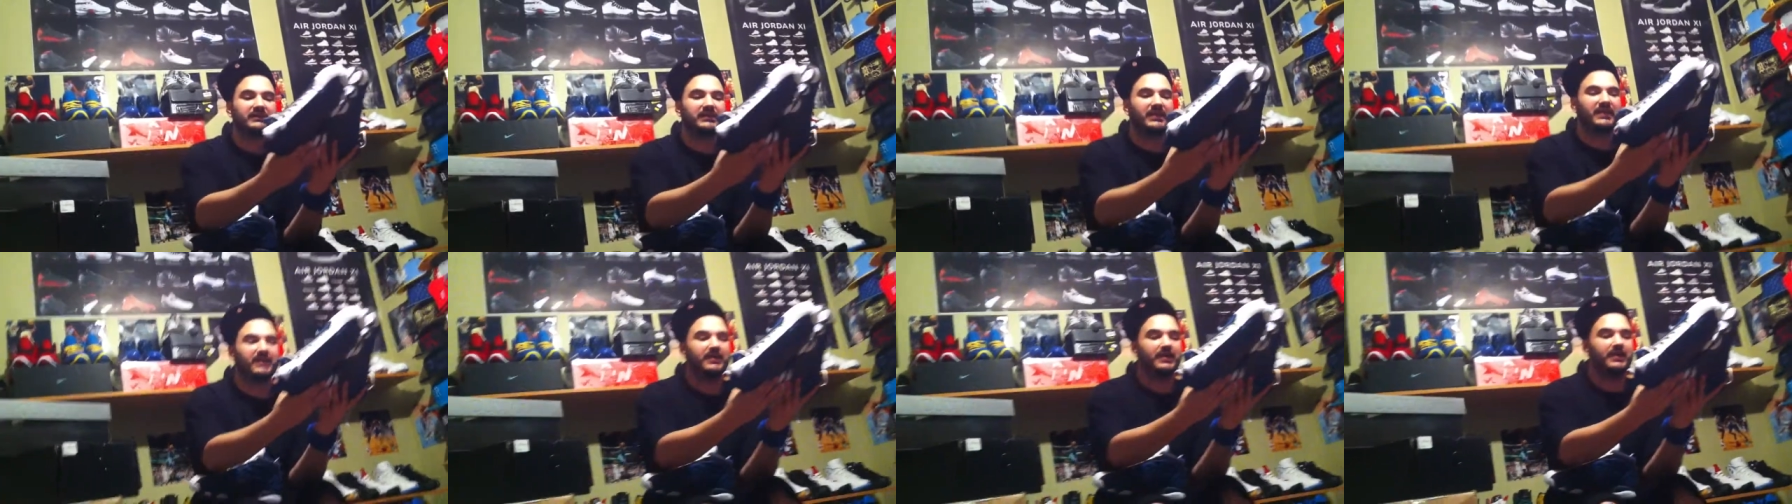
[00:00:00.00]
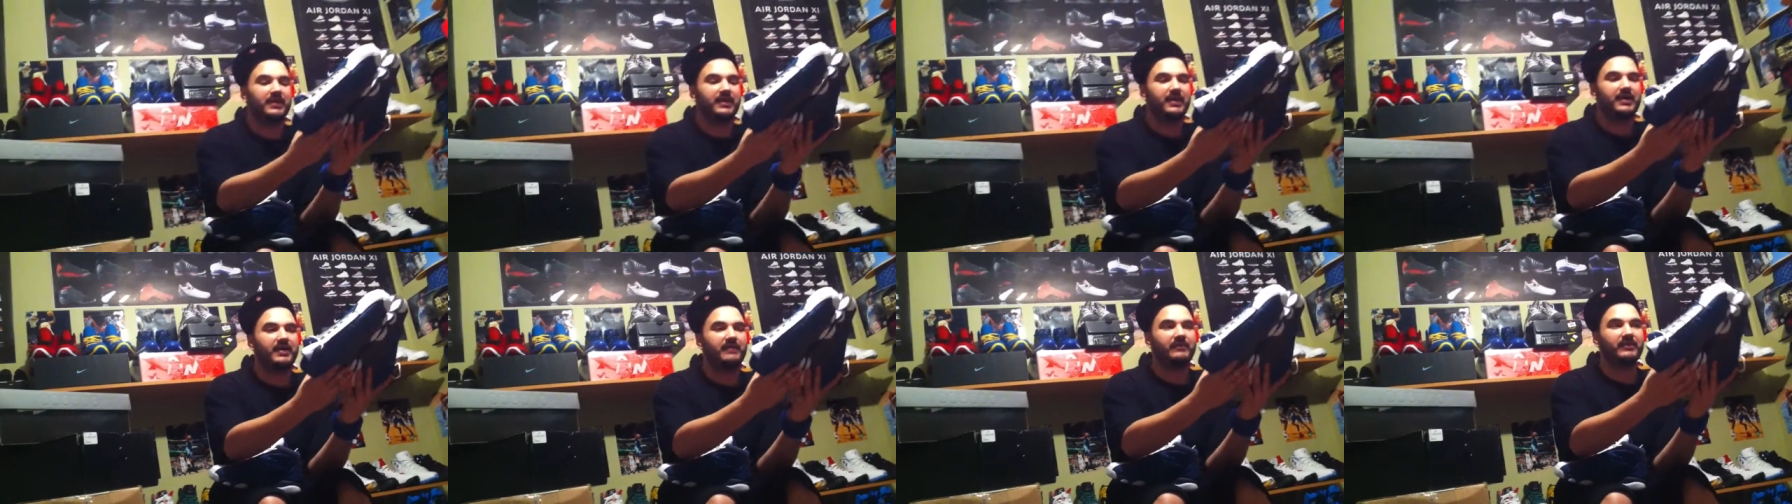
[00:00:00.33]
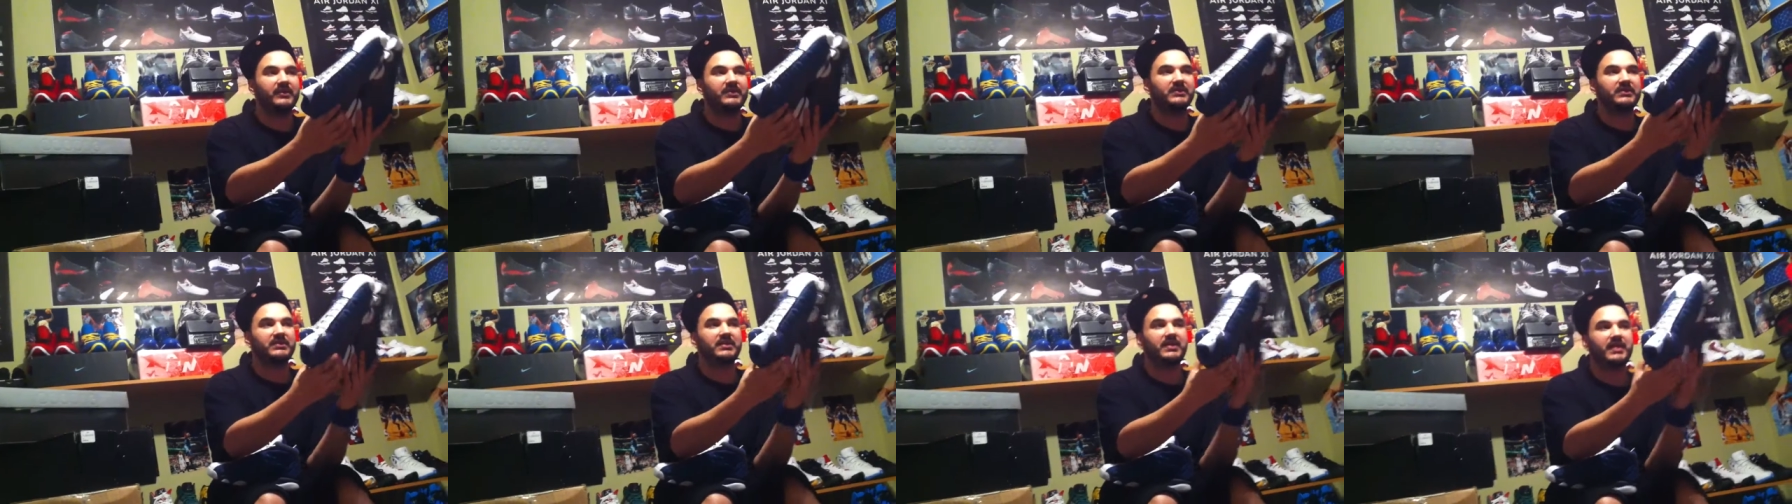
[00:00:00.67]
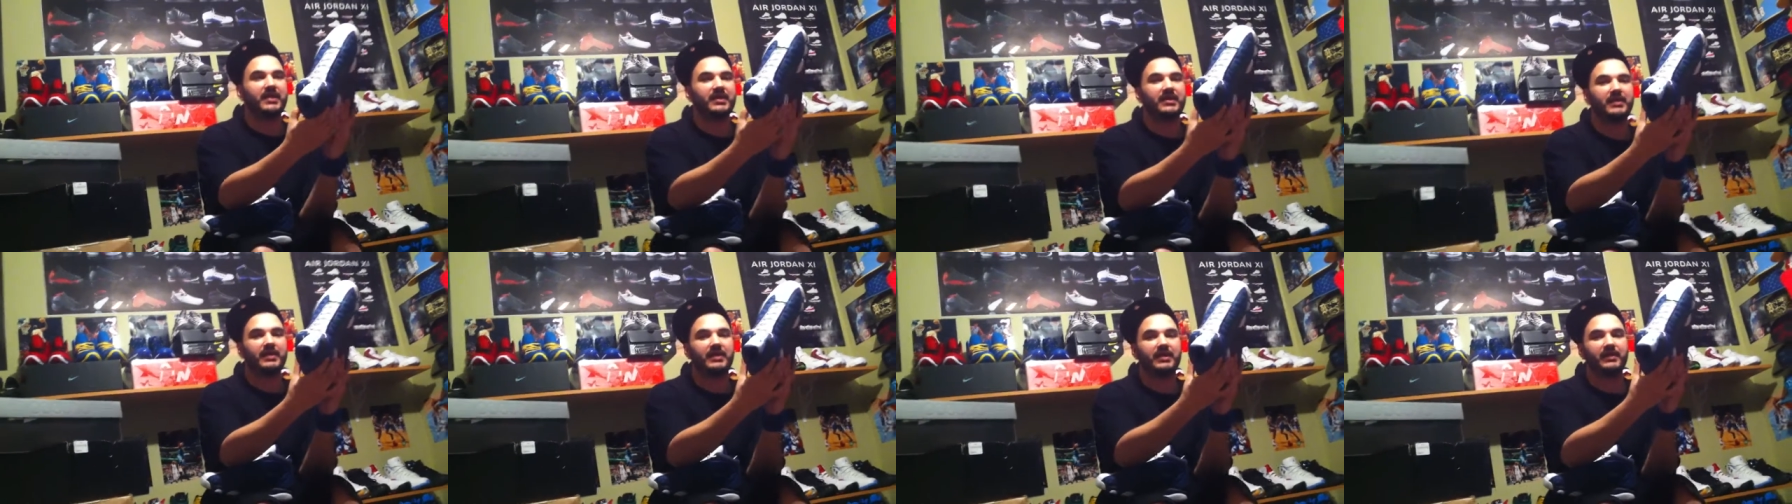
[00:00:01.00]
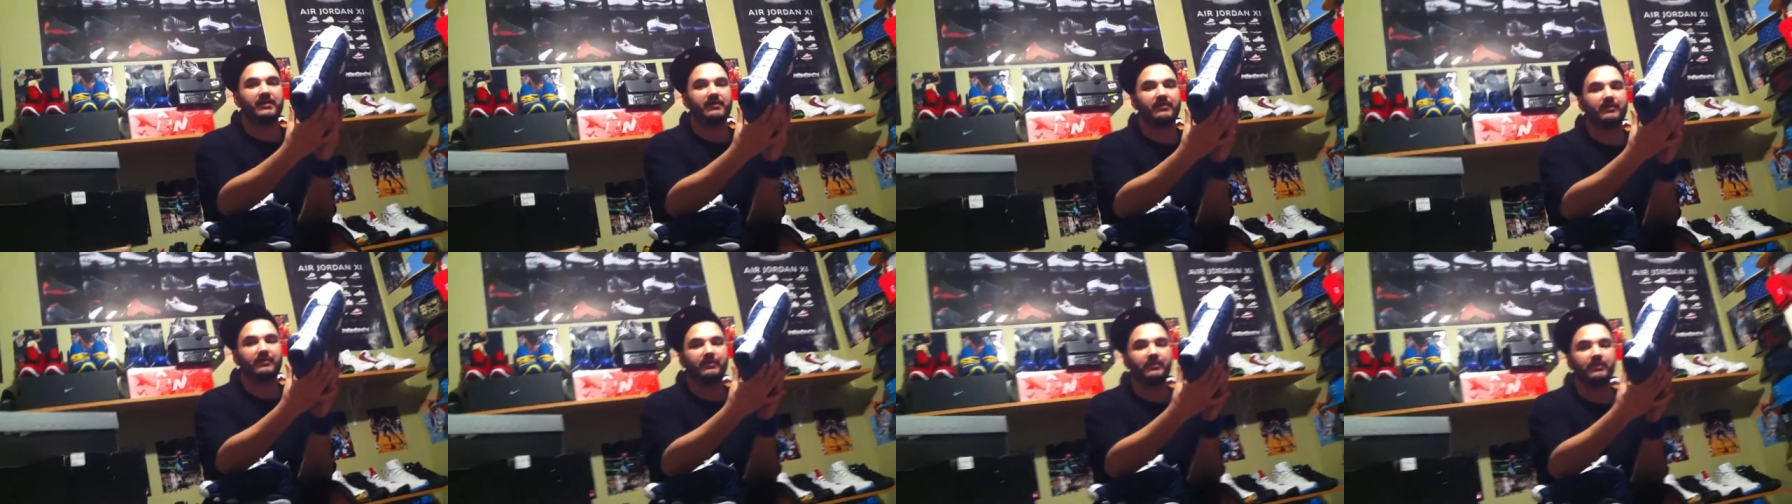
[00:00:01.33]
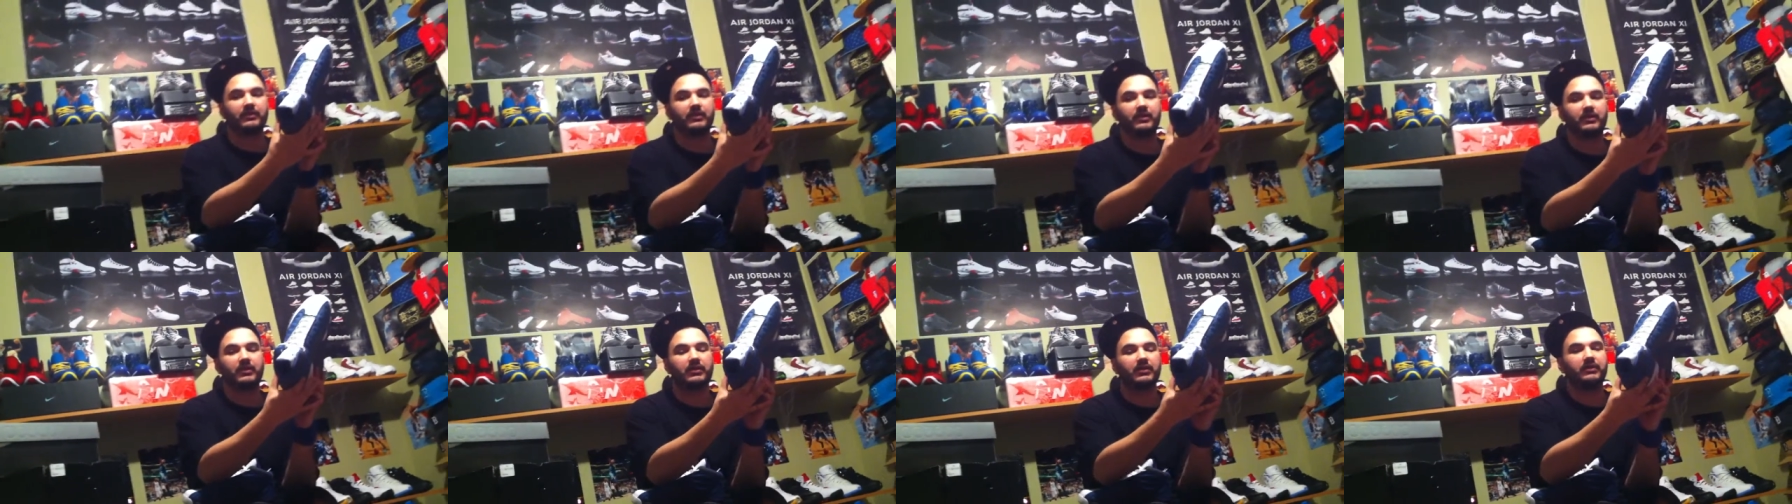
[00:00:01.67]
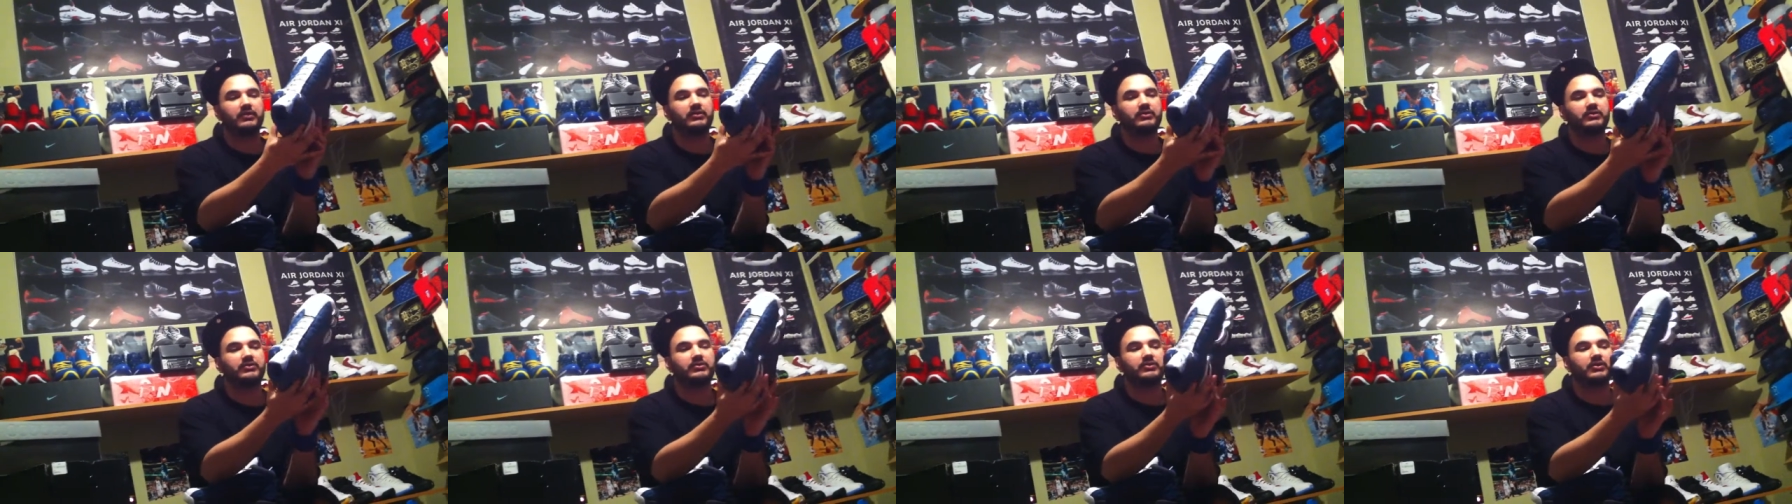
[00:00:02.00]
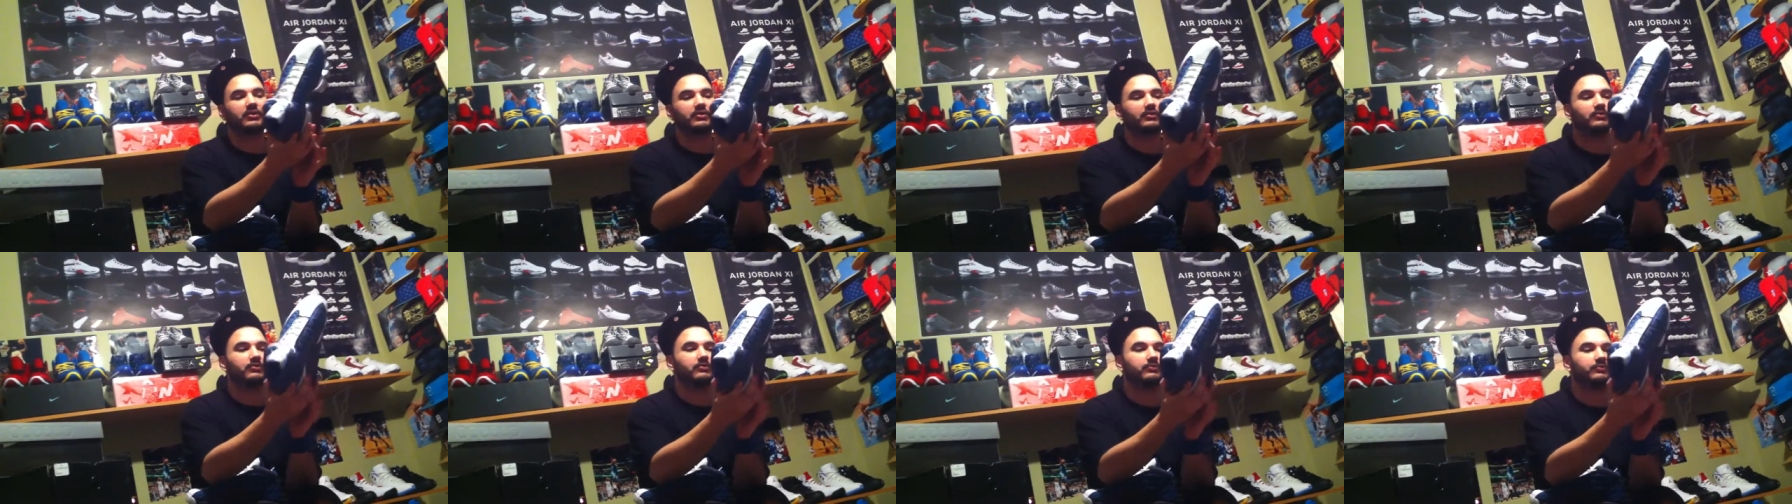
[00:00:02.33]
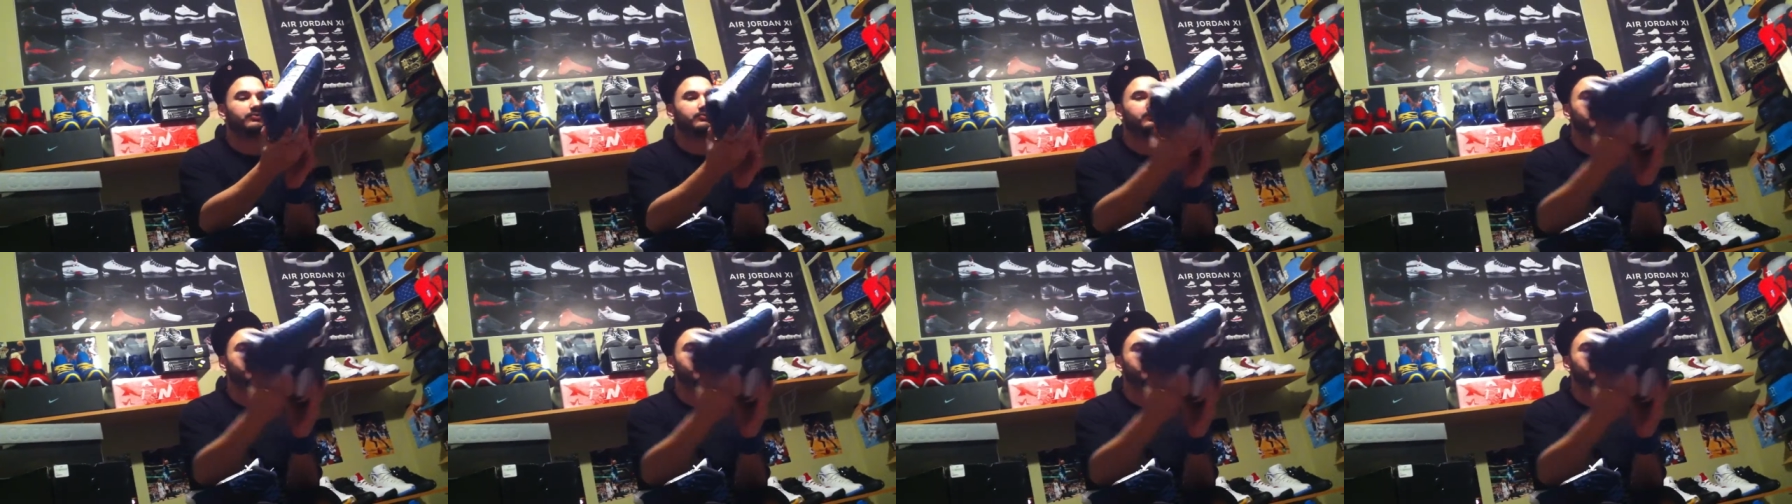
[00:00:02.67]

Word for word: a ten and a half. This is a nine and a half. So,